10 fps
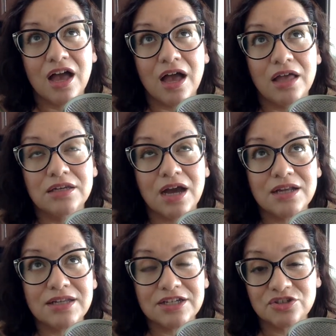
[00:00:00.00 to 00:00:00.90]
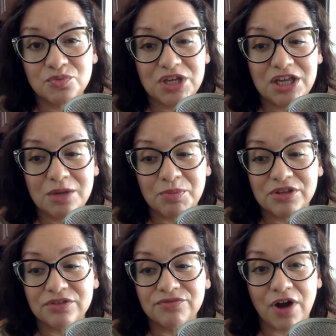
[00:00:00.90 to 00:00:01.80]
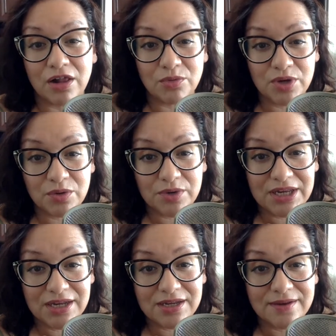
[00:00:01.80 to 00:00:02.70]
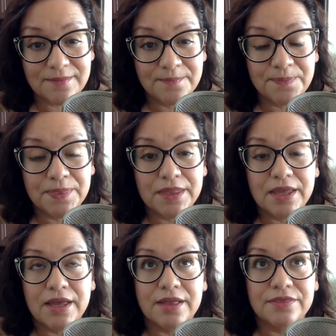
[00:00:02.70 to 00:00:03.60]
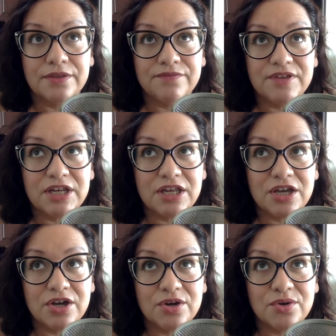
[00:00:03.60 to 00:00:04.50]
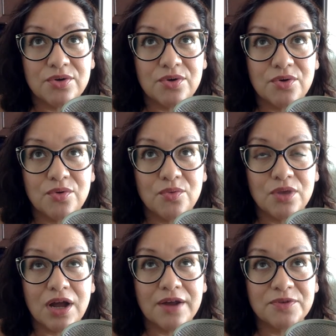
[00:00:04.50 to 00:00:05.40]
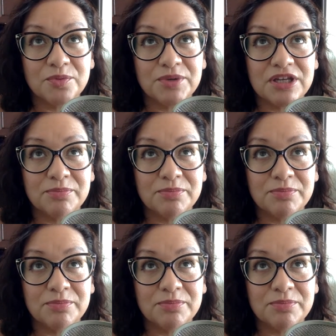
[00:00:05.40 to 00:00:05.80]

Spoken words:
not next week, but the following week, the video will either be